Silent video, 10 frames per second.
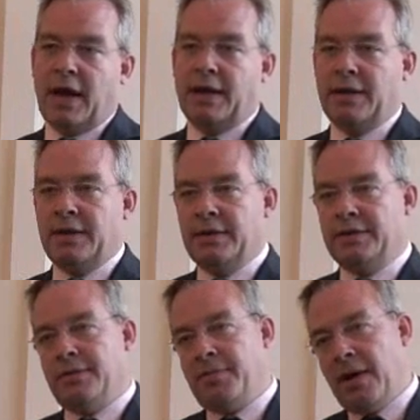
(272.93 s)
And it
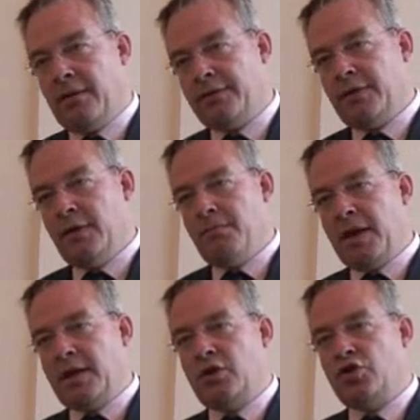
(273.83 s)
is about
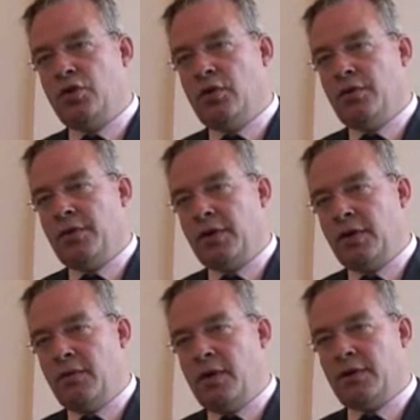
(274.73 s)
making sure that
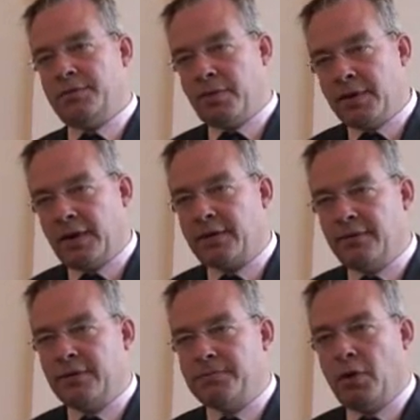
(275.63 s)
you are as
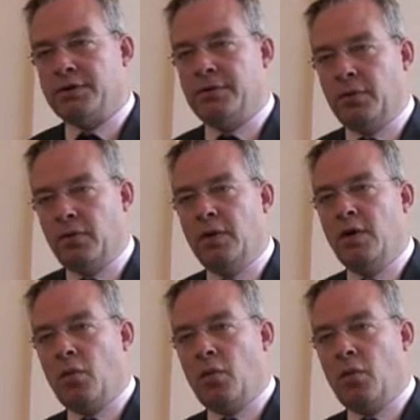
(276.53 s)
productive as possible